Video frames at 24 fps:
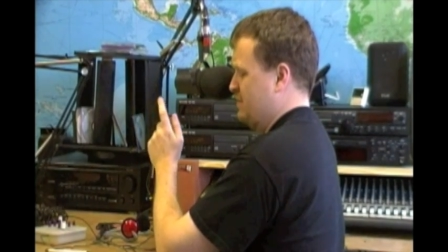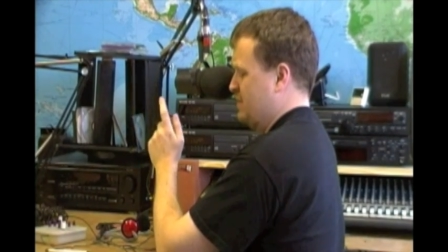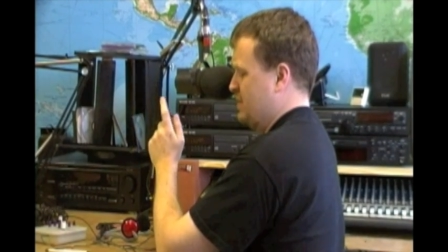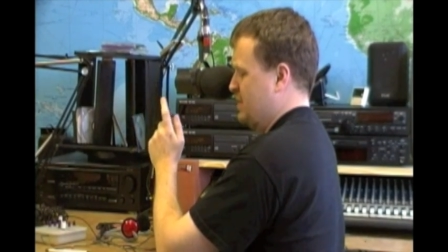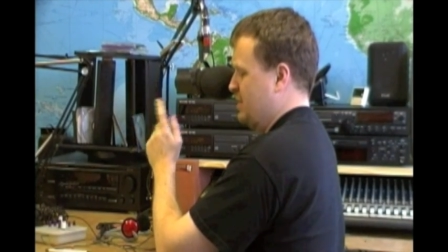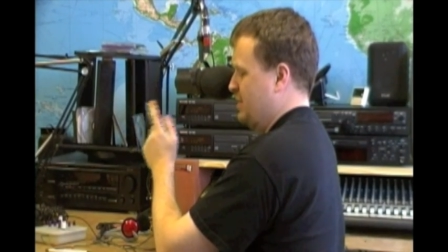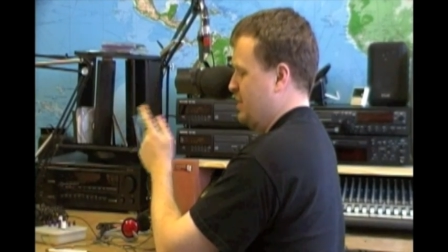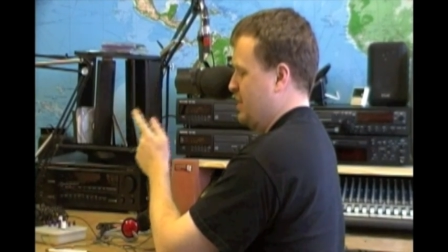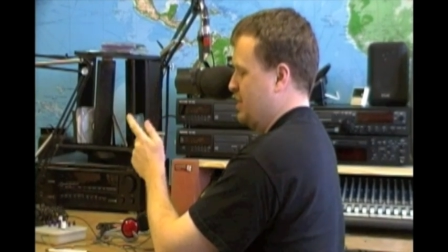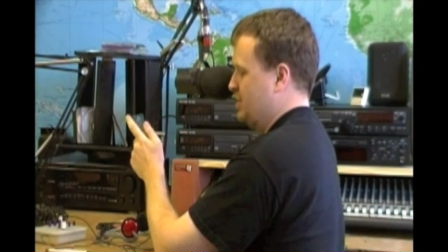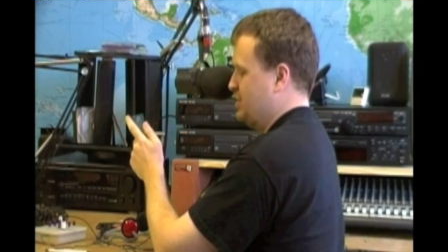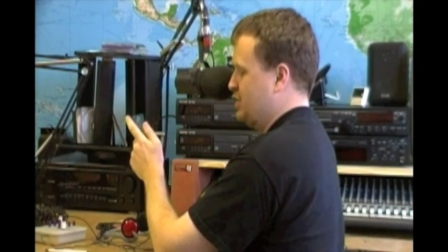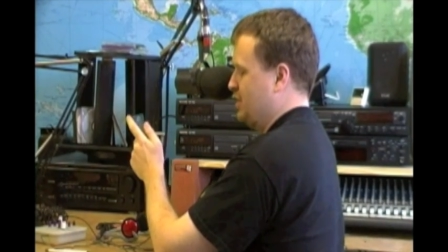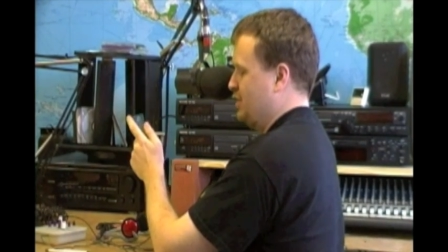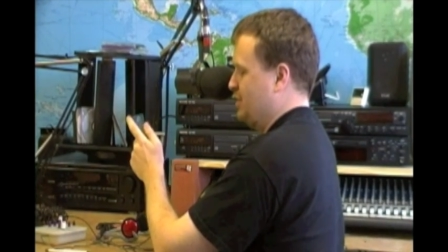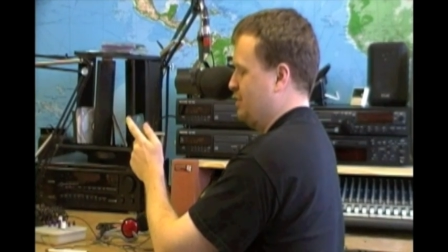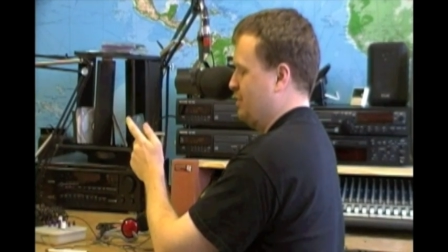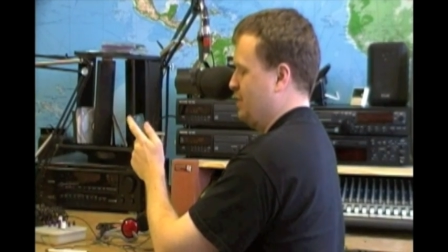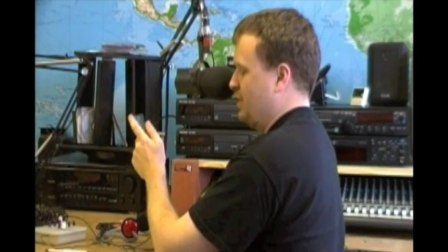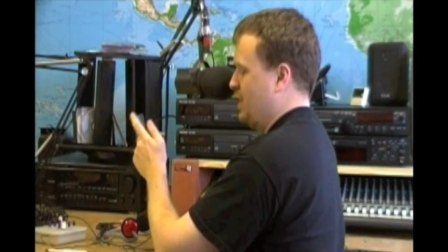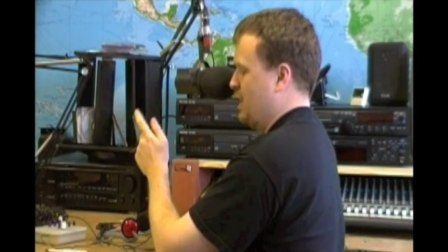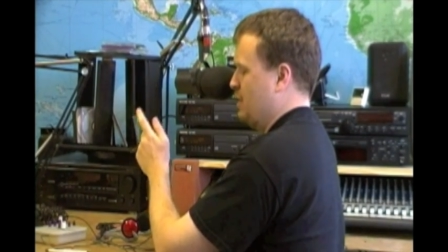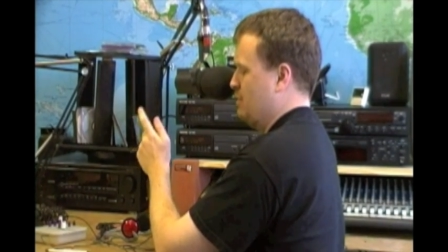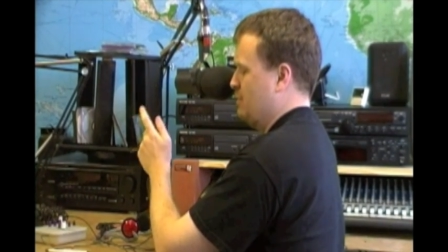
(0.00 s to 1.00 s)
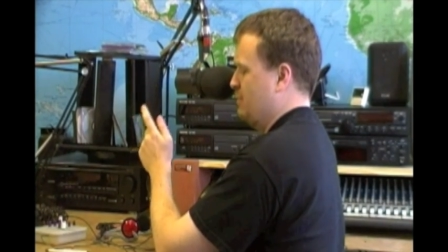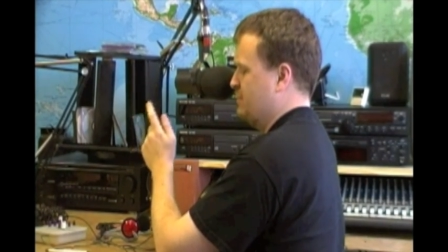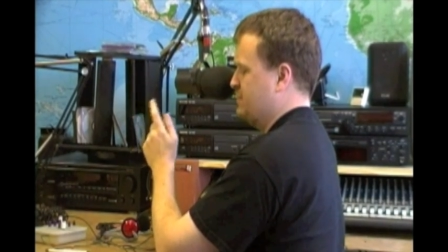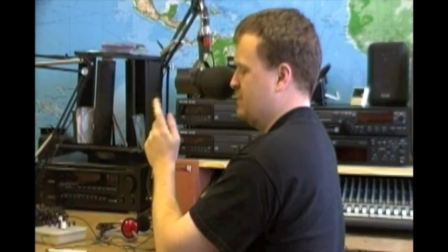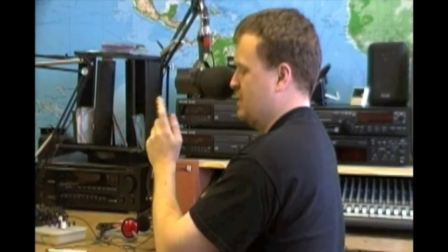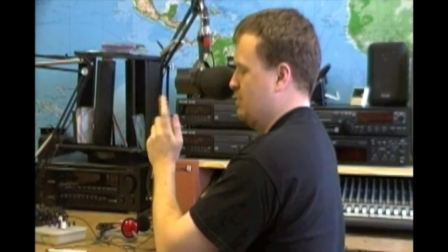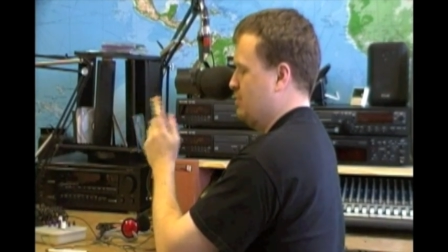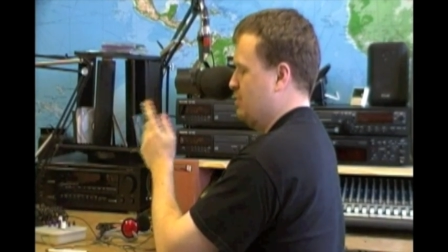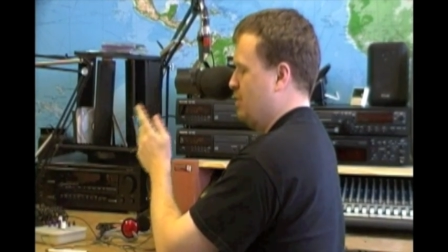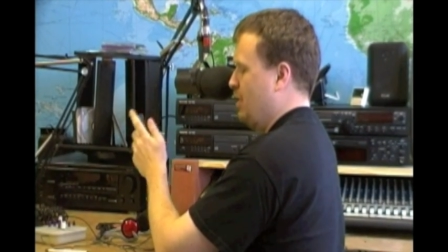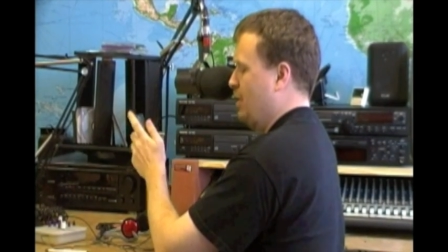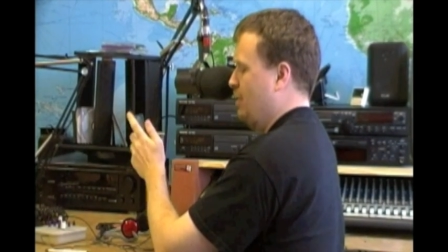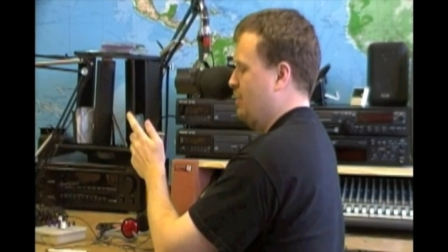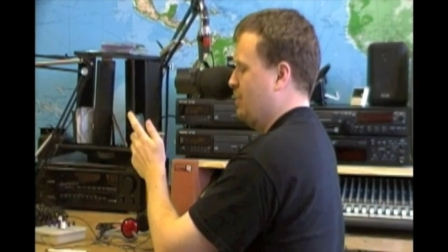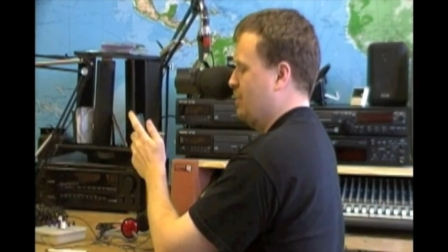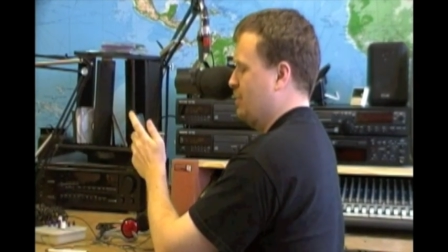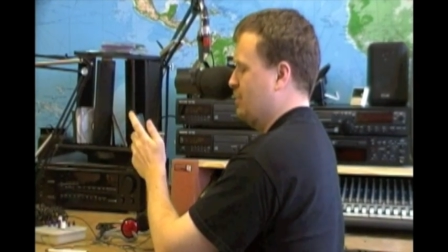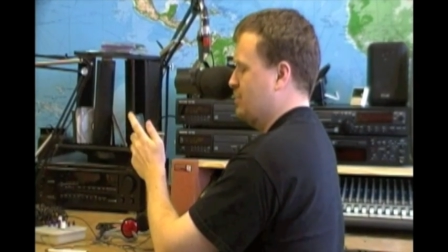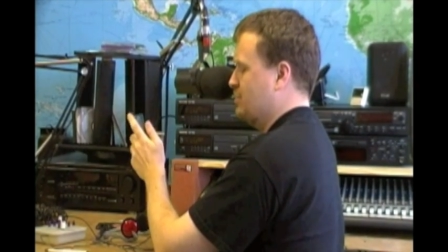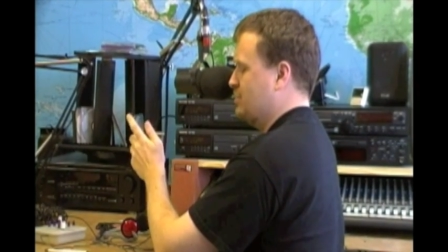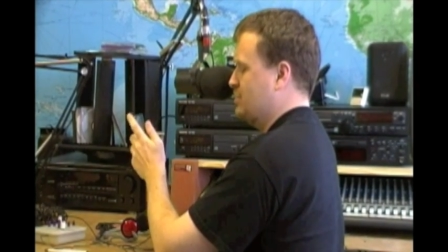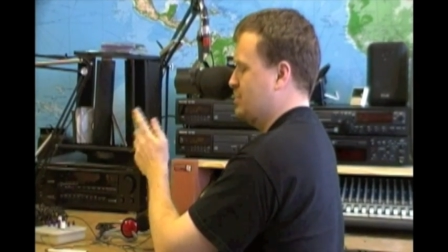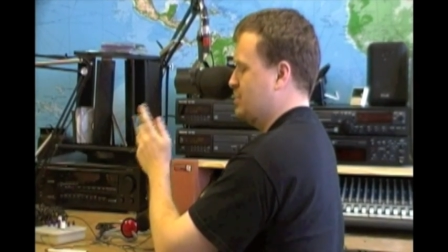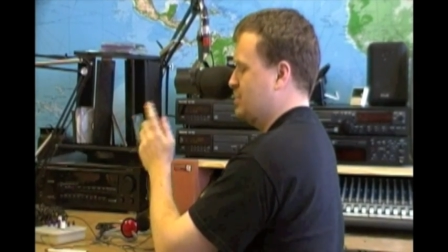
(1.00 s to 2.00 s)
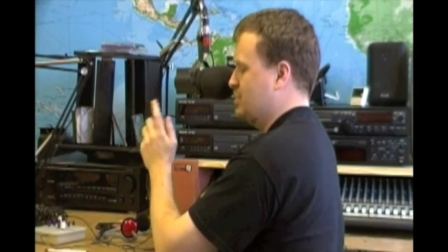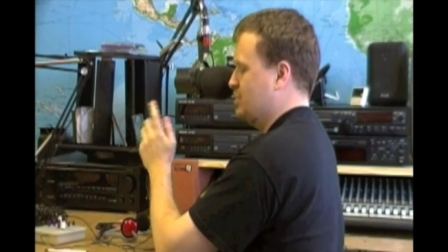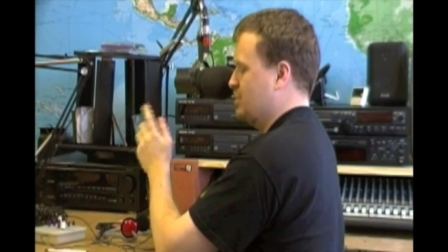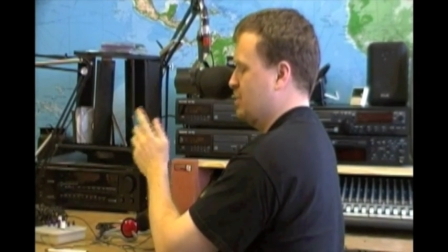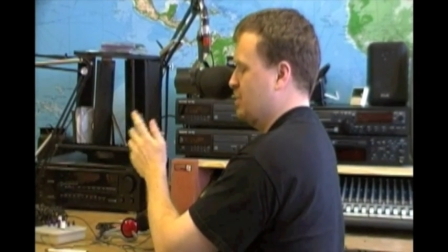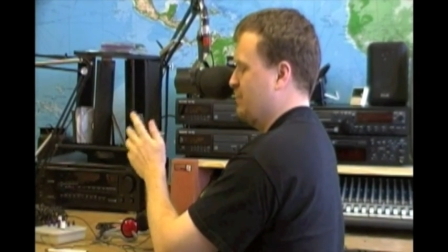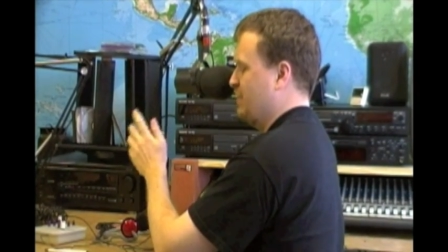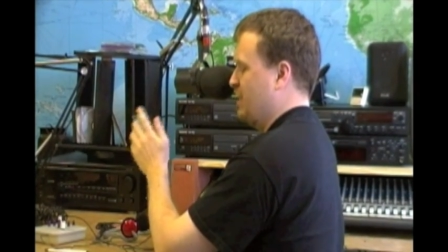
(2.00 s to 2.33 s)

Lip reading: killing each other in the name of some god or another to serve